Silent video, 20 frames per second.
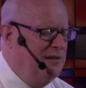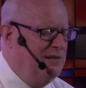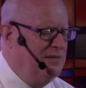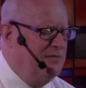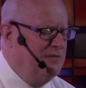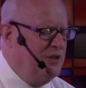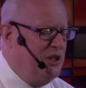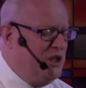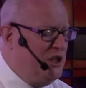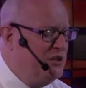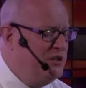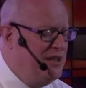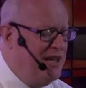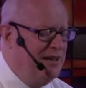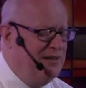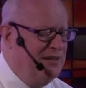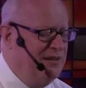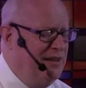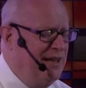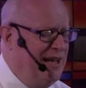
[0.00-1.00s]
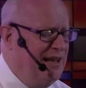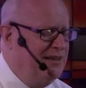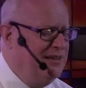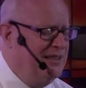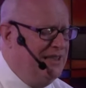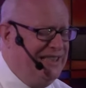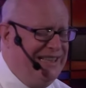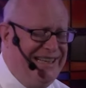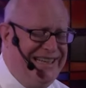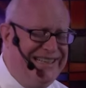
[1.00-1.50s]
For those that, that
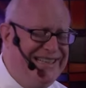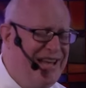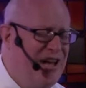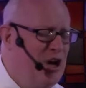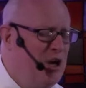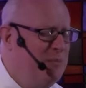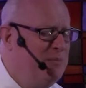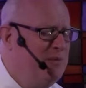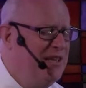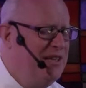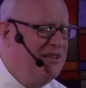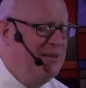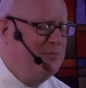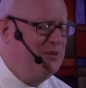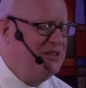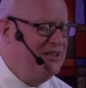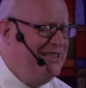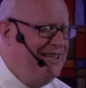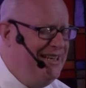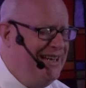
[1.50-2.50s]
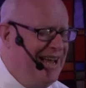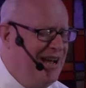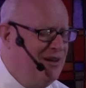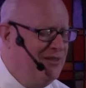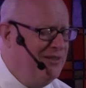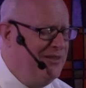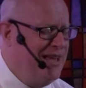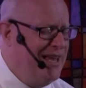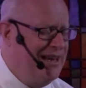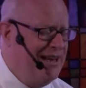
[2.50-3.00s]
need help, let them seek
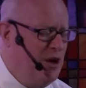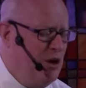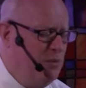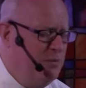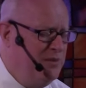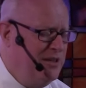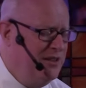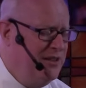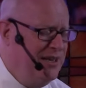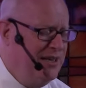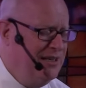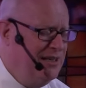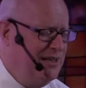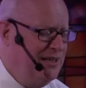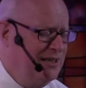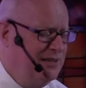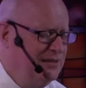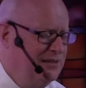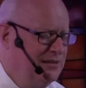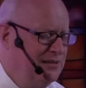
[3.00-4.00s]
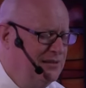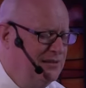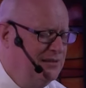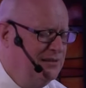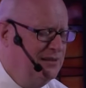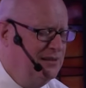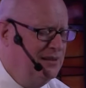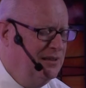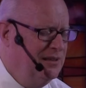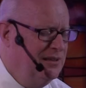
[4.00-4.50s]
out that help that they need.
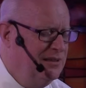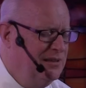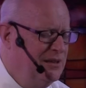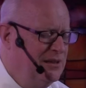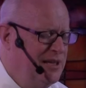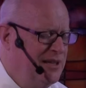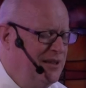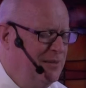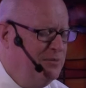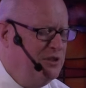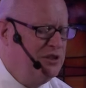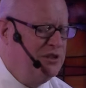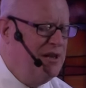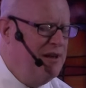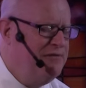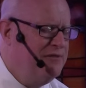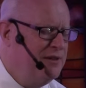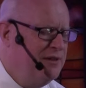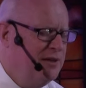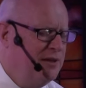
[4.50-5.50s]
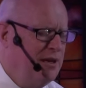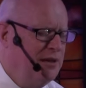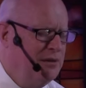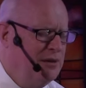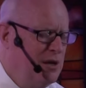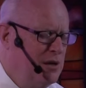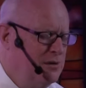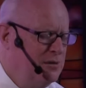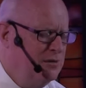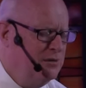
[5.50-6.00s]
Don't let them suffer
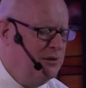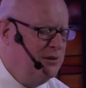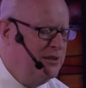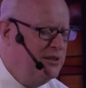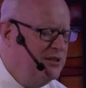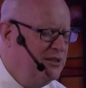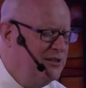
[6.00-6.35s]
alone or in